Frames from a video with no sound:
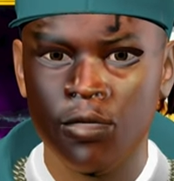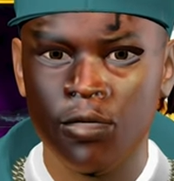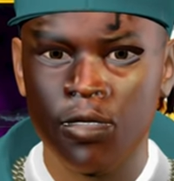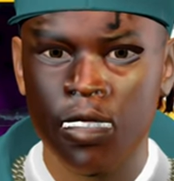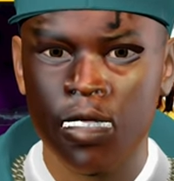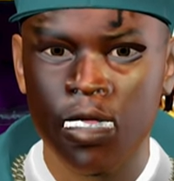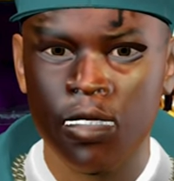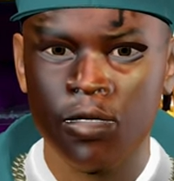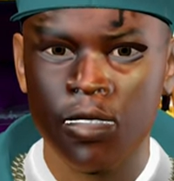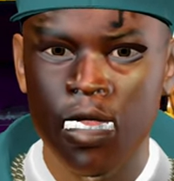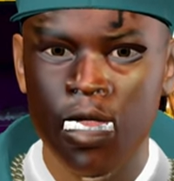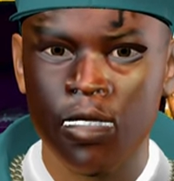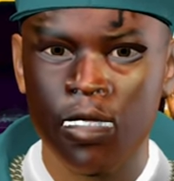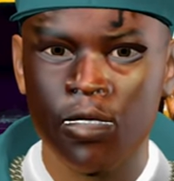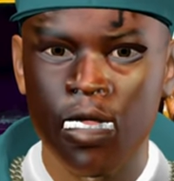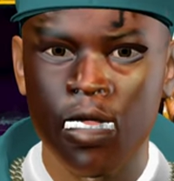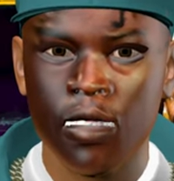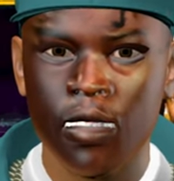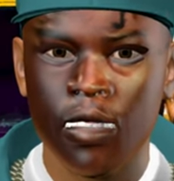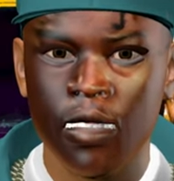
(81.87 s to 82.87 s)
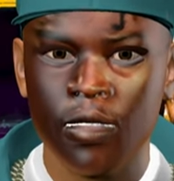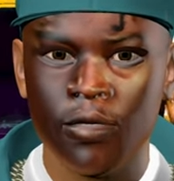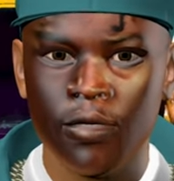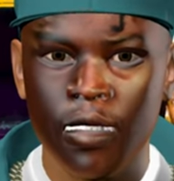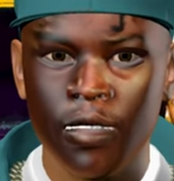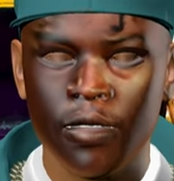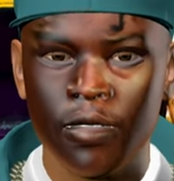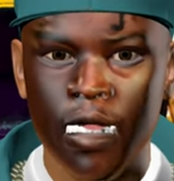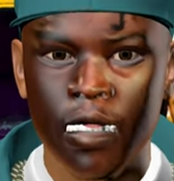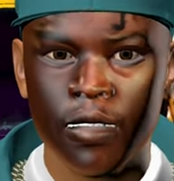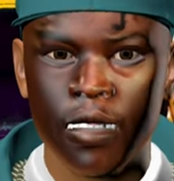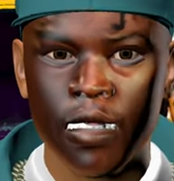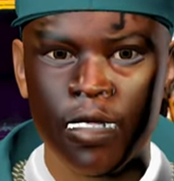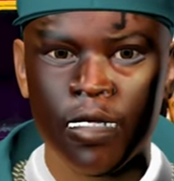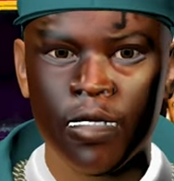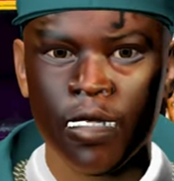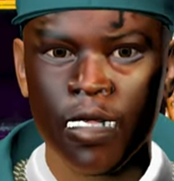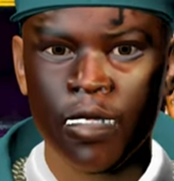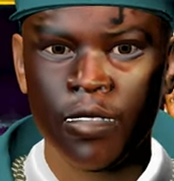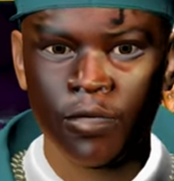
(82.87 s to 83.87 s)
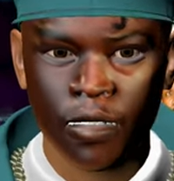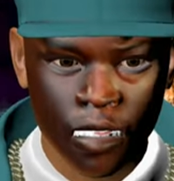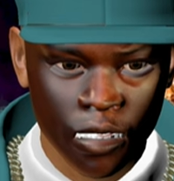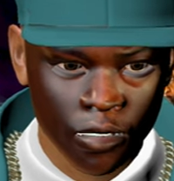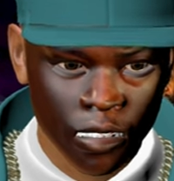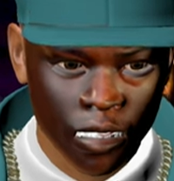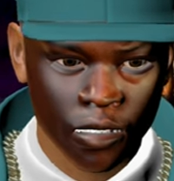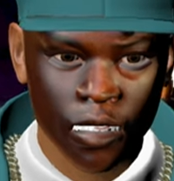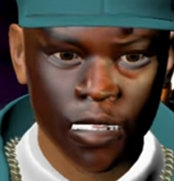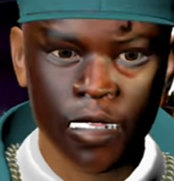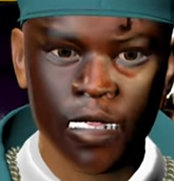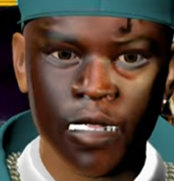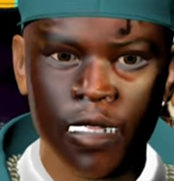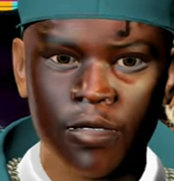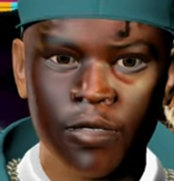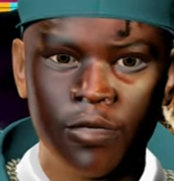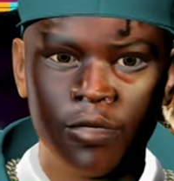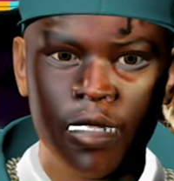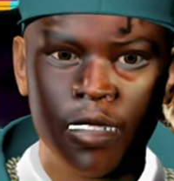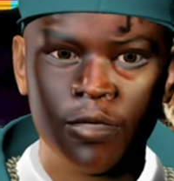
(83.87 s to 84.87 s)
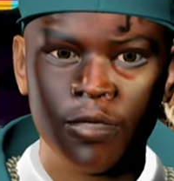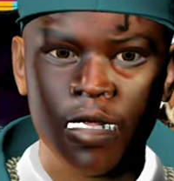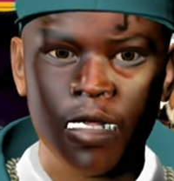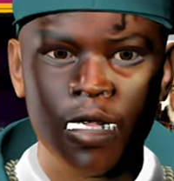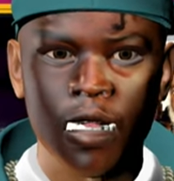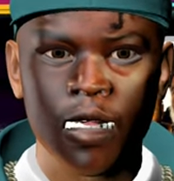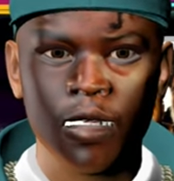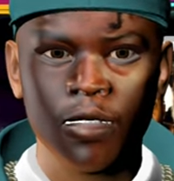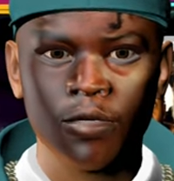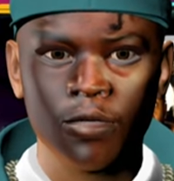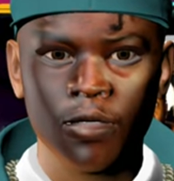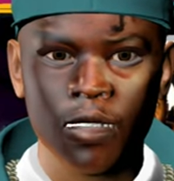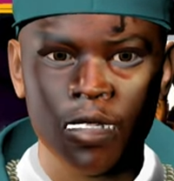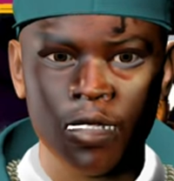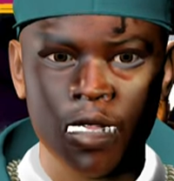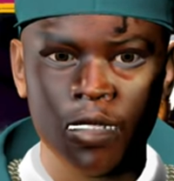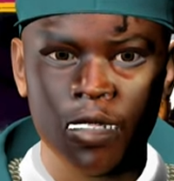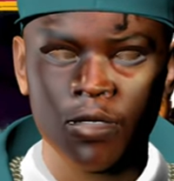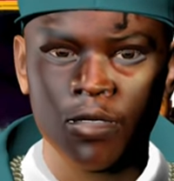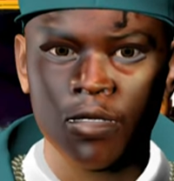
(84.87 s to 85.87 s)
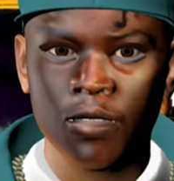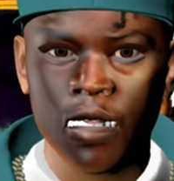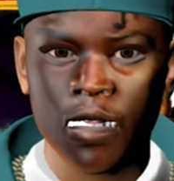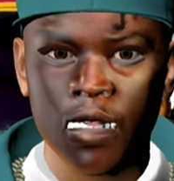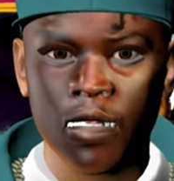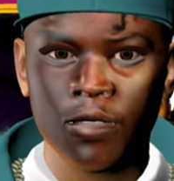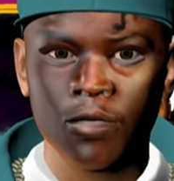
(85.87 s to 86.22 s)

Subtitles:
I would hope in that the security of the venue would step in and make sure,